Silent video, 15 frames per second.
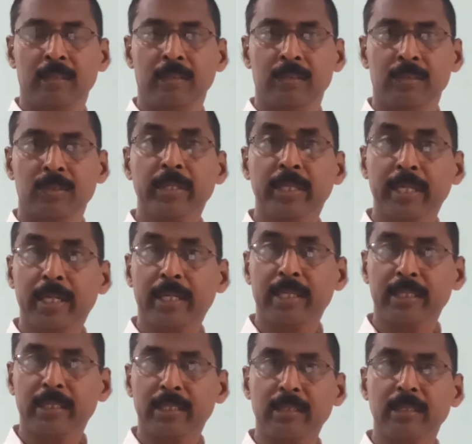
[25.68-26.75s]
So he
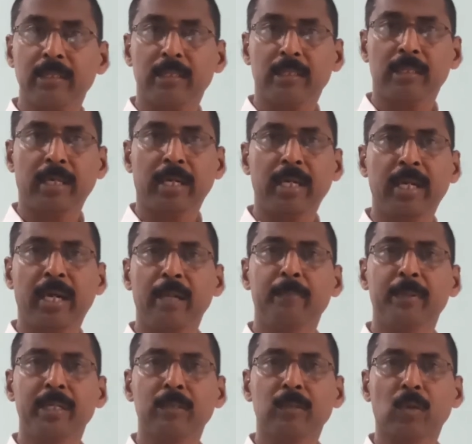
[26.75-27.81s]
conducted
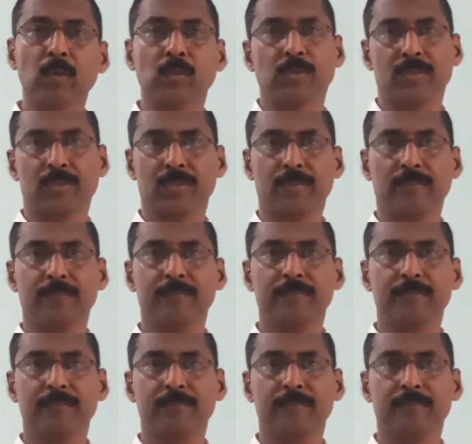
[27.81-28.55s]
dihybrid crosses